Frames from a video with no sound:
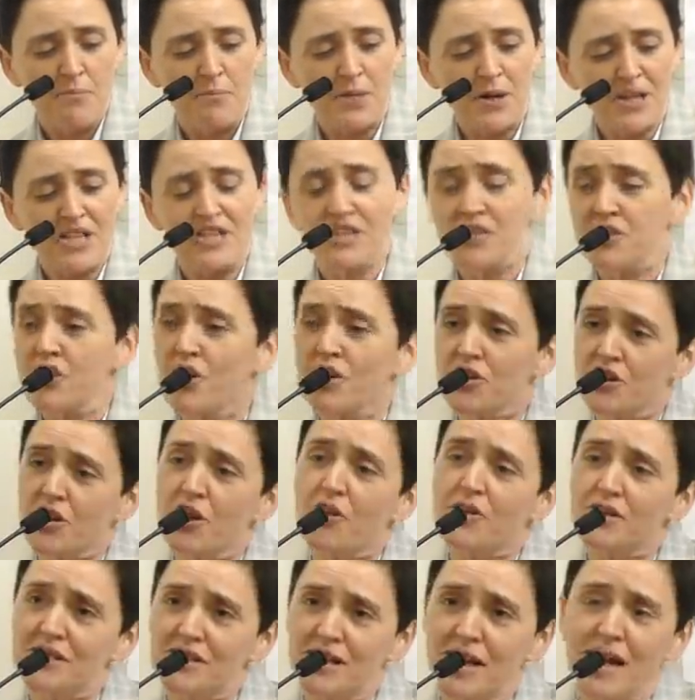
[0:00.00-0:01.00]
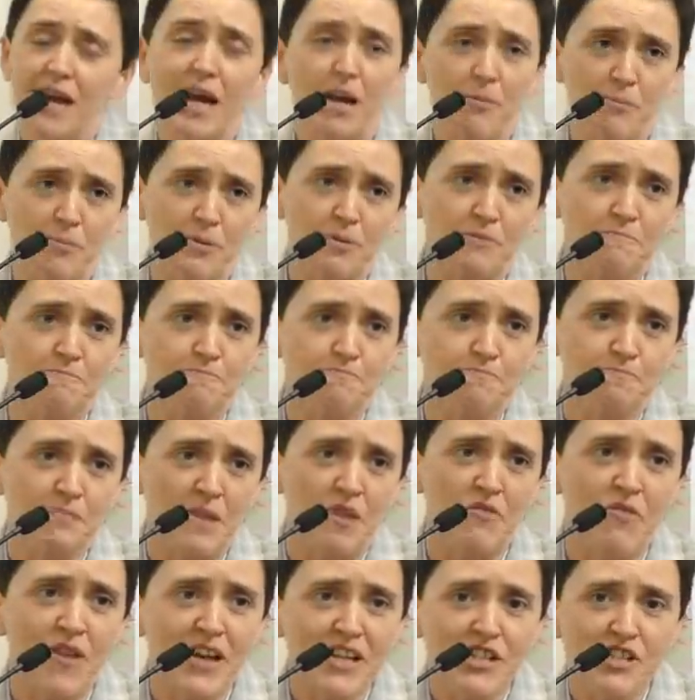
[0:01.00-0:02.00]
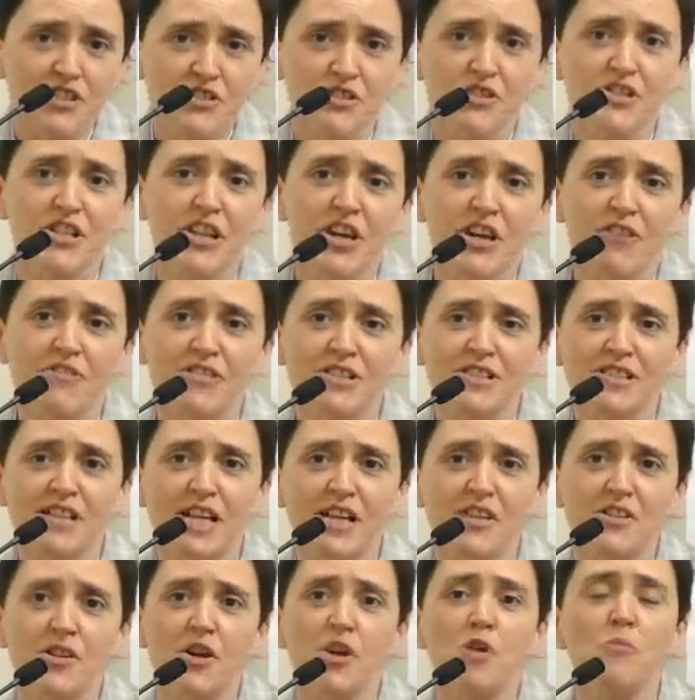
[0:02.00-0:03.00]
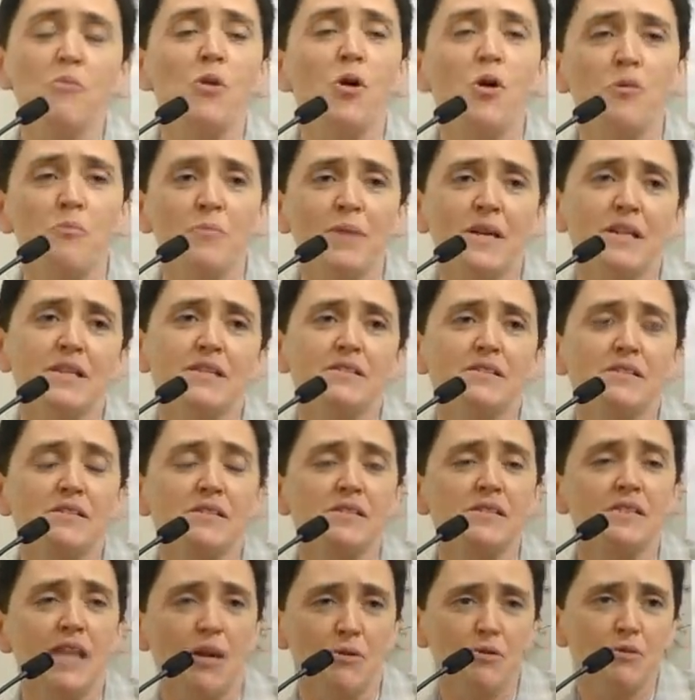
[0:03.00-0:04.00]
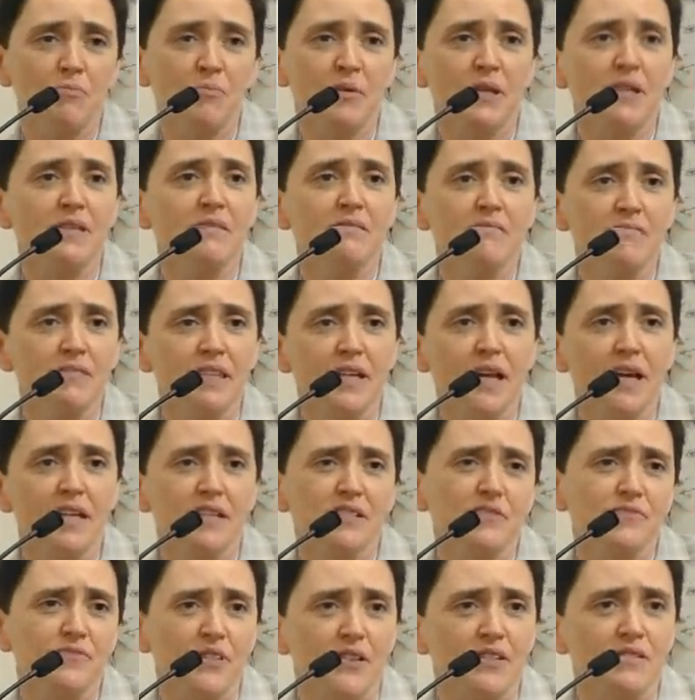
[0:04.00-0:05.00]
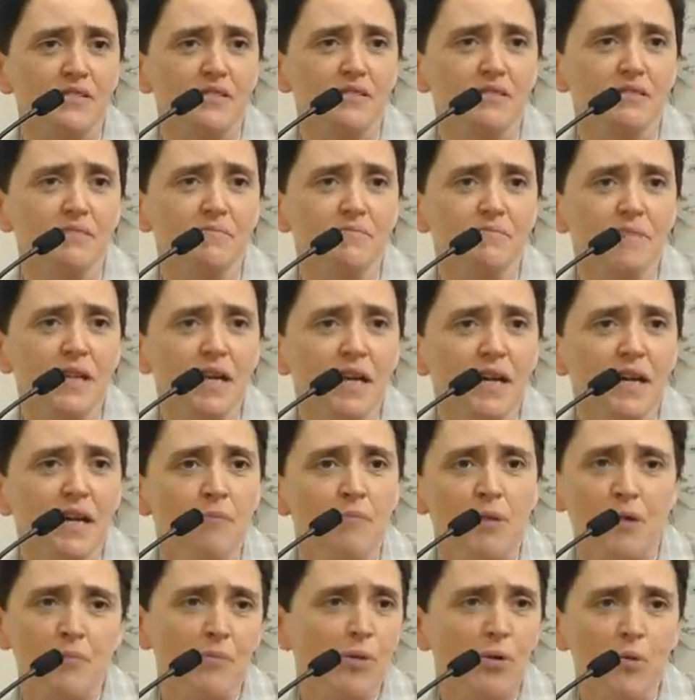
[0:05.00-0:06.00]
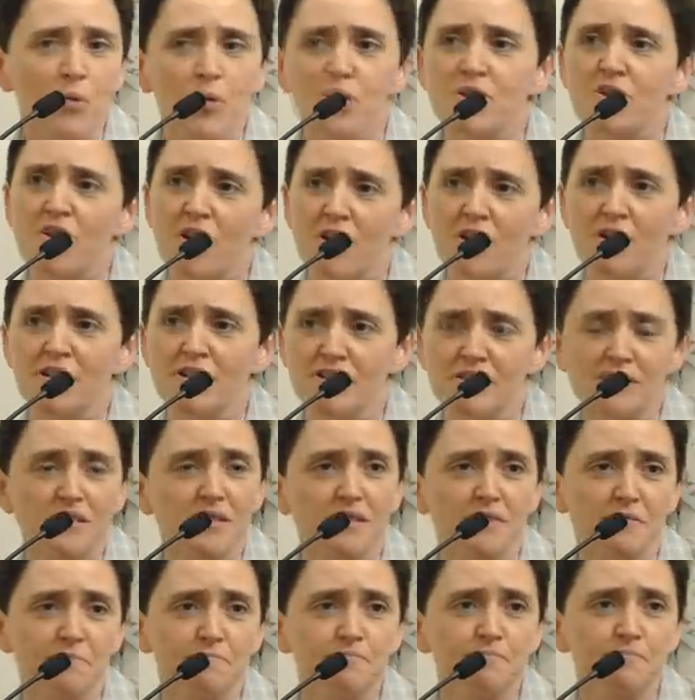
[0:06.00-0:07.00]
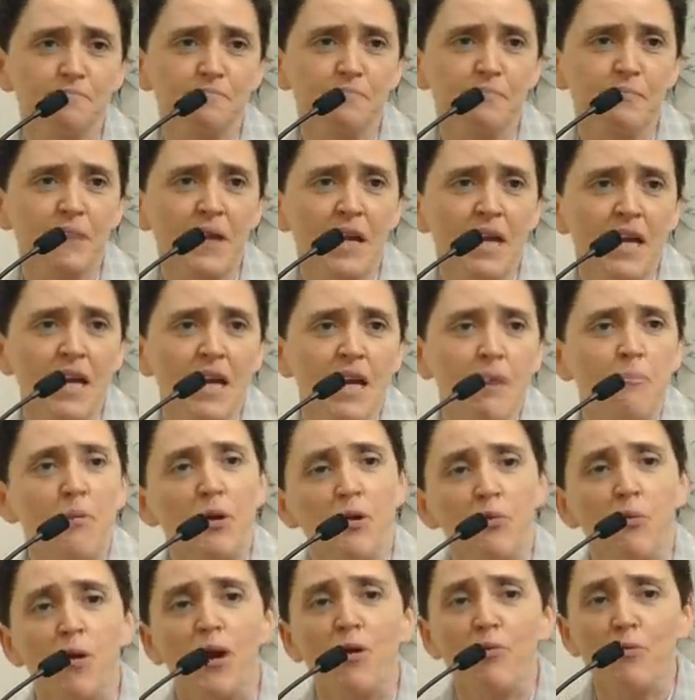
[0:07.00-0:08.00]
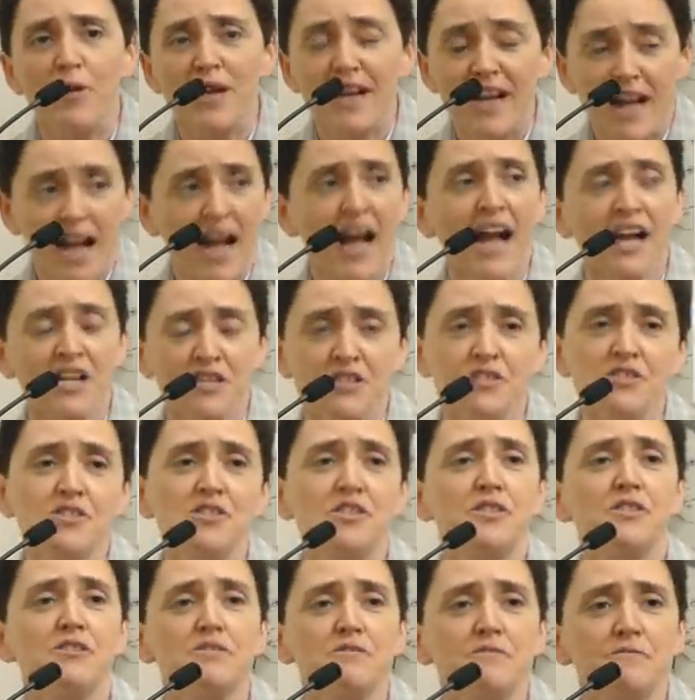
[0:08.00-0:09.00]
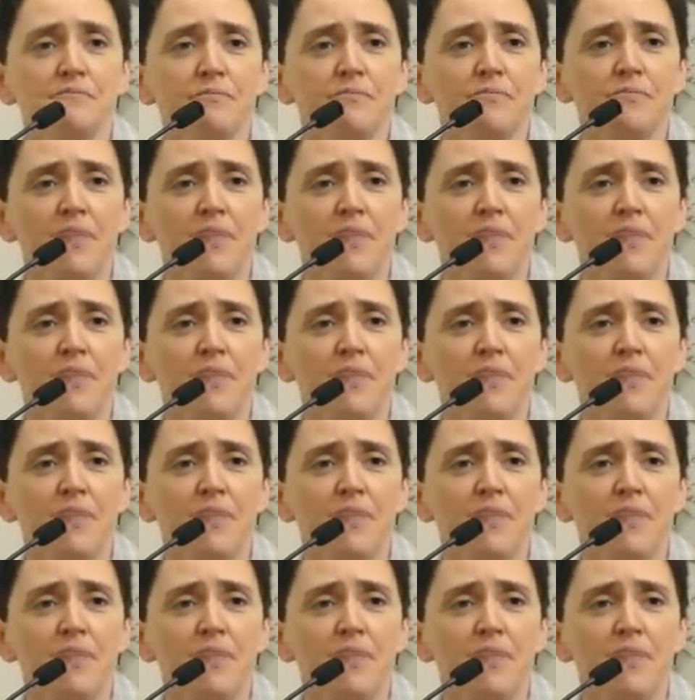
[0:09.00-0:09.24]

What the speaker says: But it's not going to happen. If I stood here and said no more meat, that would be the end of us. People would not listen. But what we can do